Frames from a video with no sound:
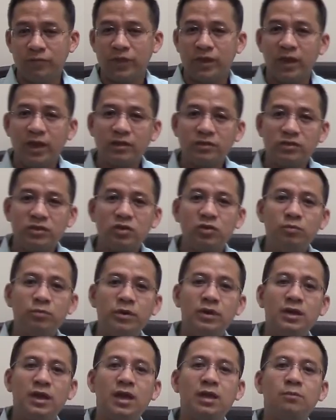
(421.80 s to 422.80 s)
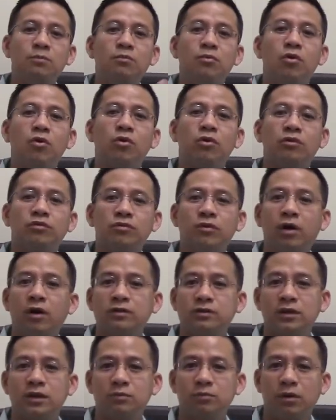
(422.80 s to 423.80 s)
SEO became more of
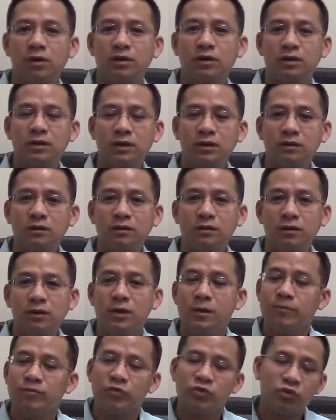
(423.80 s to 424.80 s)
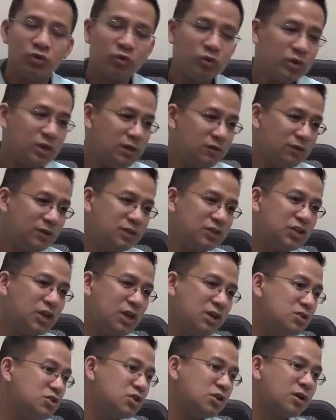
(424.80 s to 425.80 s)
content marketing. So even
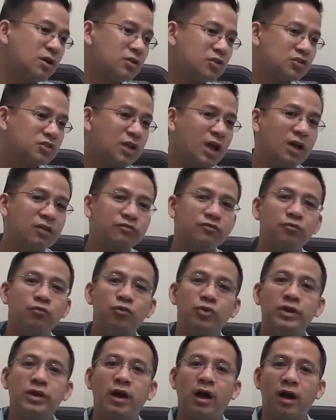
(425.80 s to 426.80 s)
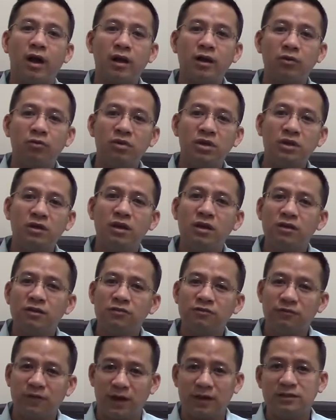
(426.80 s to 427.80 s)
changing our staff, rehiring,
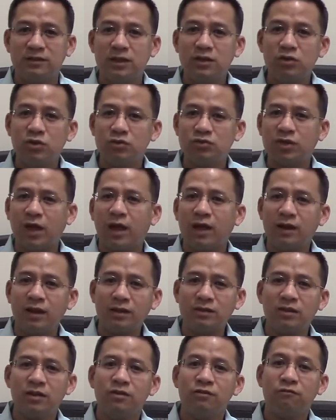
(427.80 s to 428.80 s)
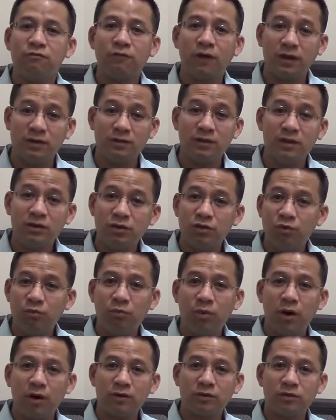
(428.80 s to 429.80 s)
finding new talent, finding new
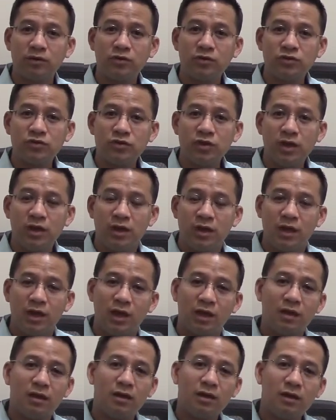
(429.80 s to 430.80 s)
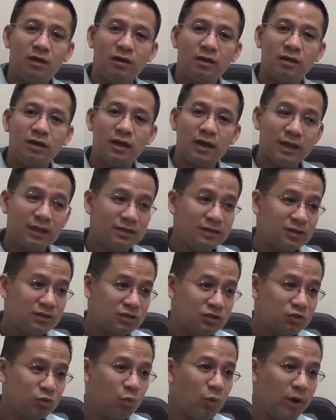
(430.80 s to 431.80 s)
partners, and this
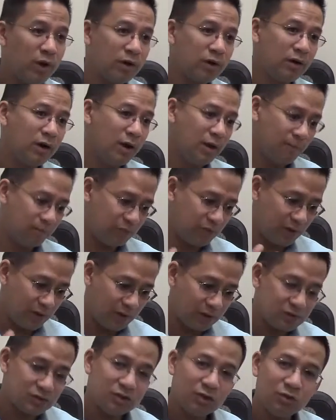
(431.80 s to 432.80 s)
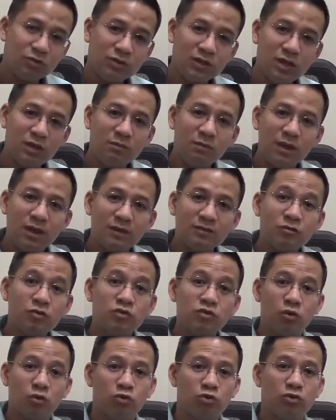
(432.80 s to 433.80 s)
is where the SEO team and the
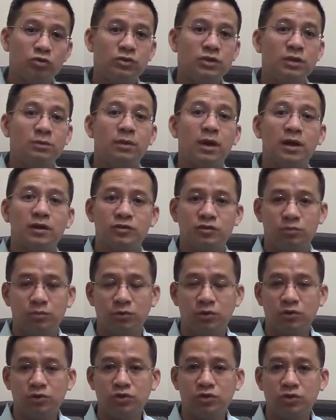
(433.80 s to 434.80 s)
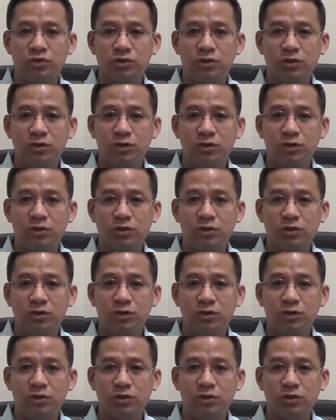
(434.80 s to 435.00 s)
social team has merged.